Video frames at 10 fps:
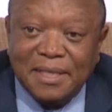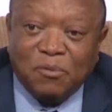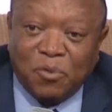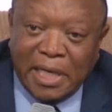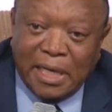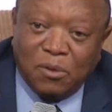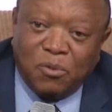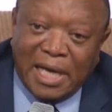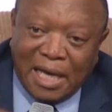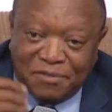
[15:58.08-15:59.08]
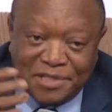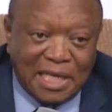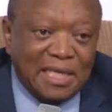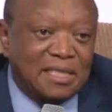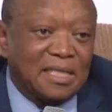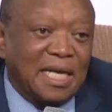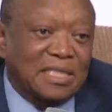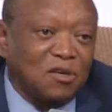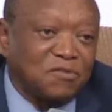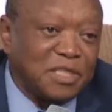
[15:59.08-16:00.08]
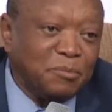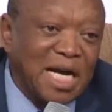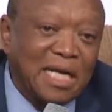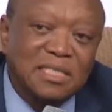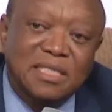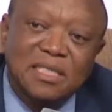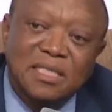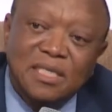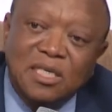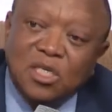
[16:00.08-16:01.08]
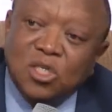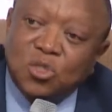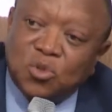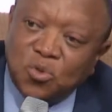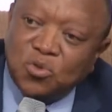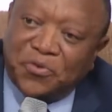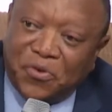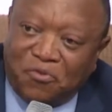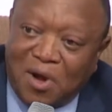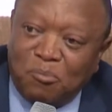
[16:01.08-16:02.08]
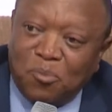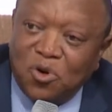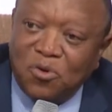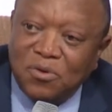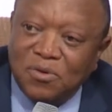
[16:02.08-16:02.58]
We have sent letter of demand to Sifambo.